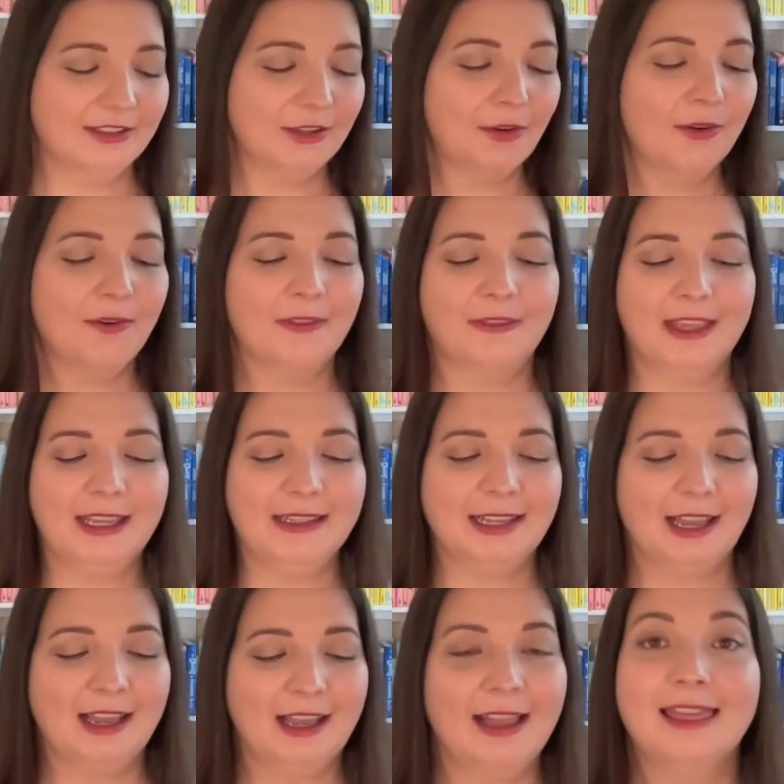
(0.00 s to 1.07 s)
So this
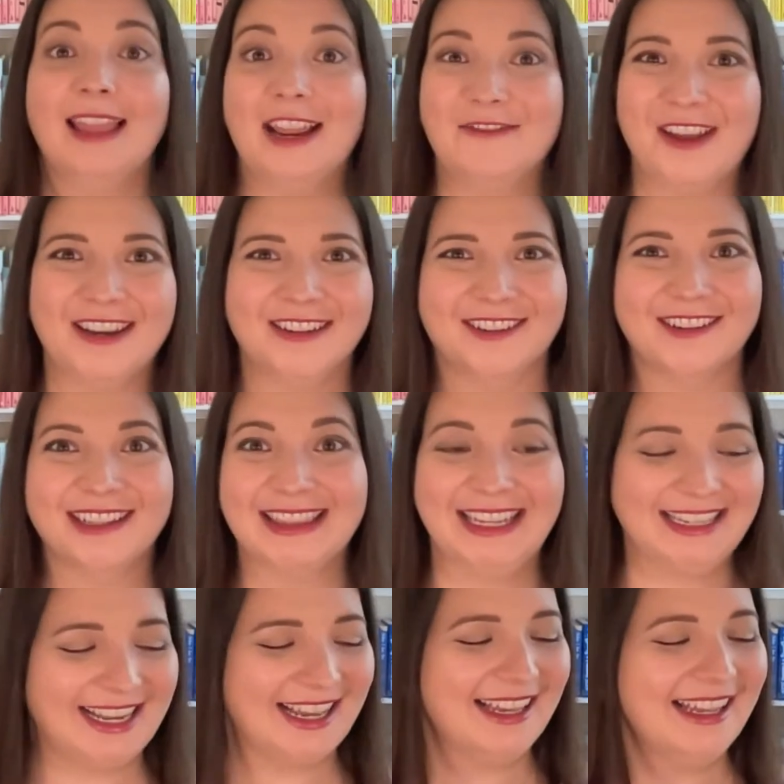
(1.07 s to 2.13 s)
life editor,
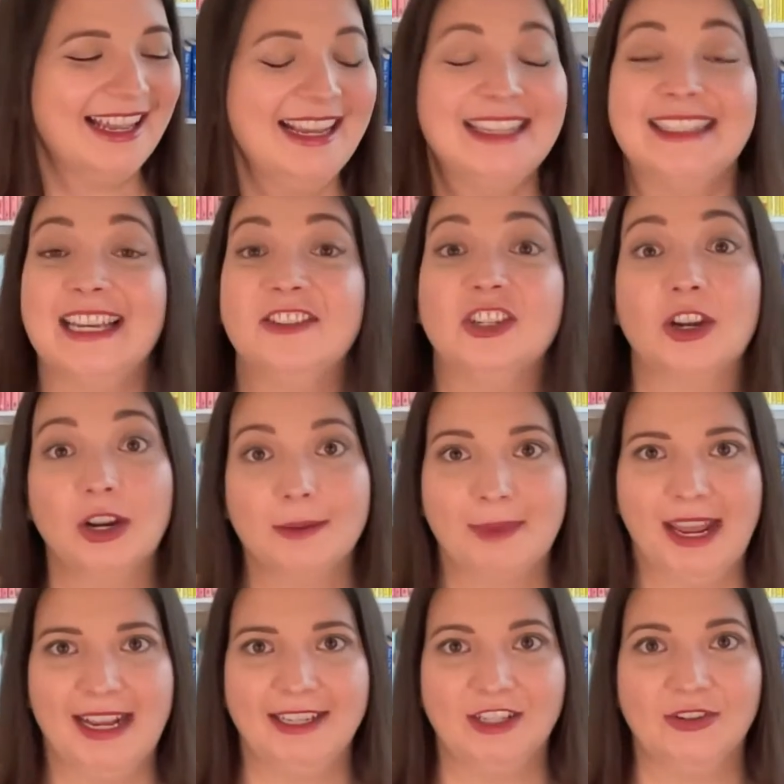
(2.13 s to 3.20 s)
Linda, says she couldn't
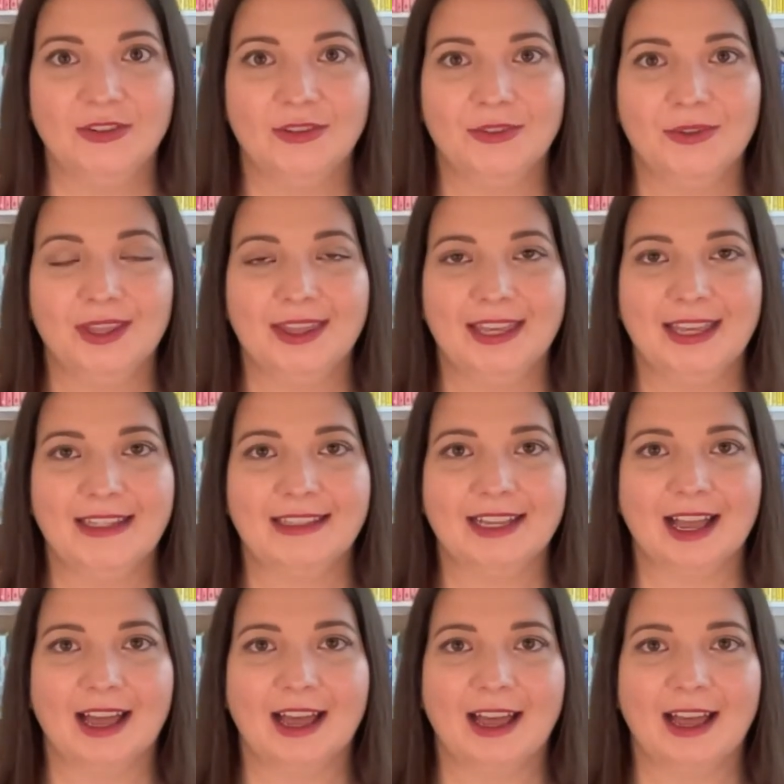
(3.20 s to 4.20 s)
make it to this